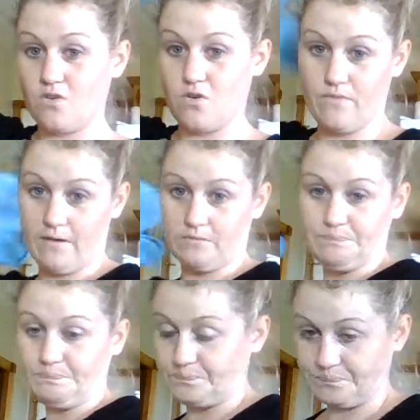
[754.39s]
to go around
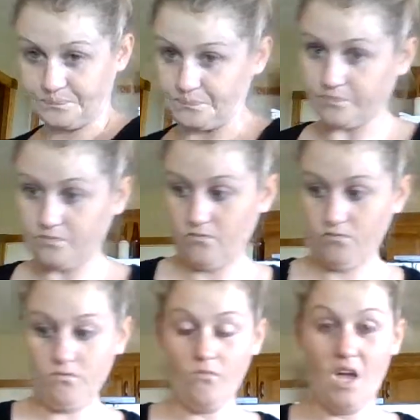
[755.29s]

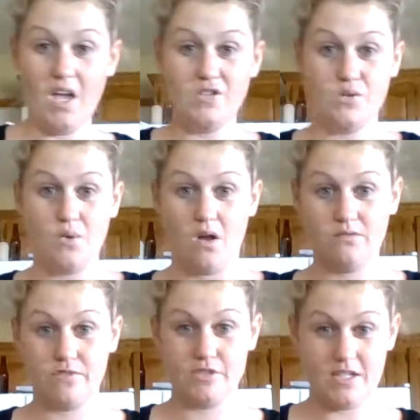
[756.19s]
and do all
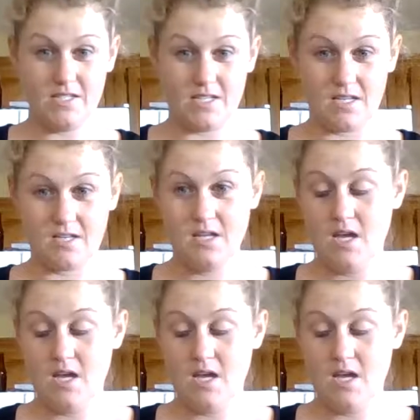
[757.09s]
of your dusting.